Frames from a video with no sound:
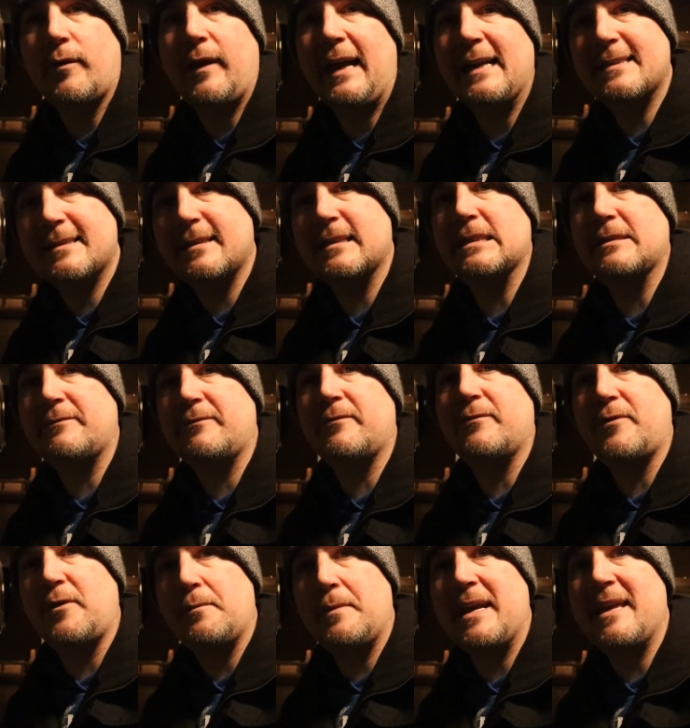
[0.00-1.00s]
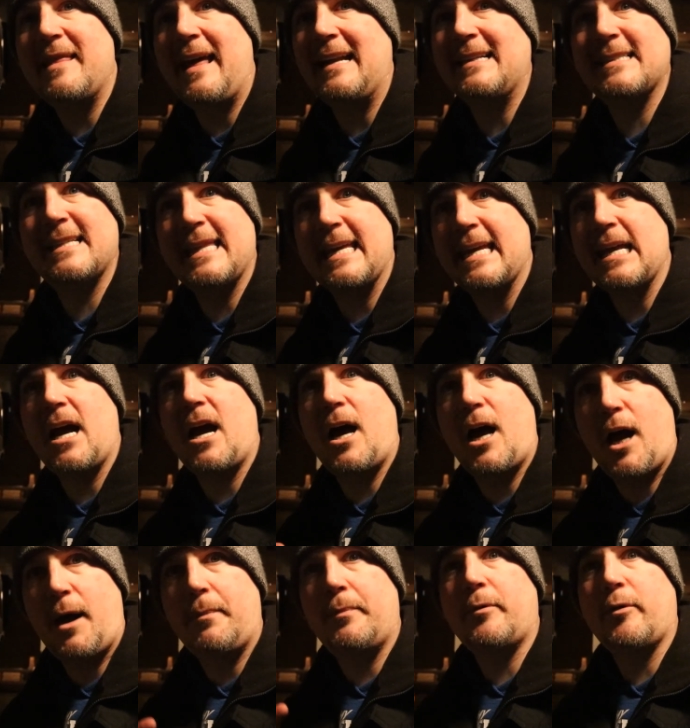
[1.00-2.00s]
That for me, that's the
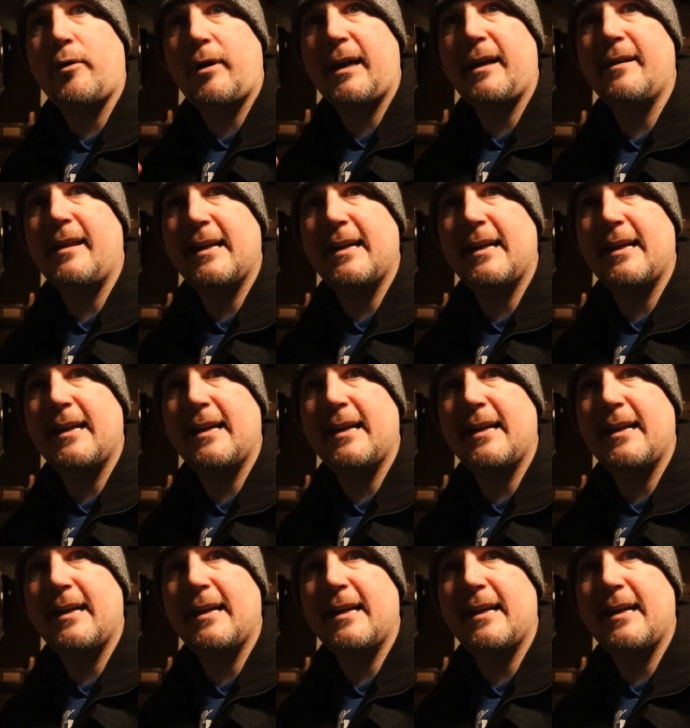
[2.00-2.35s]
upgrade.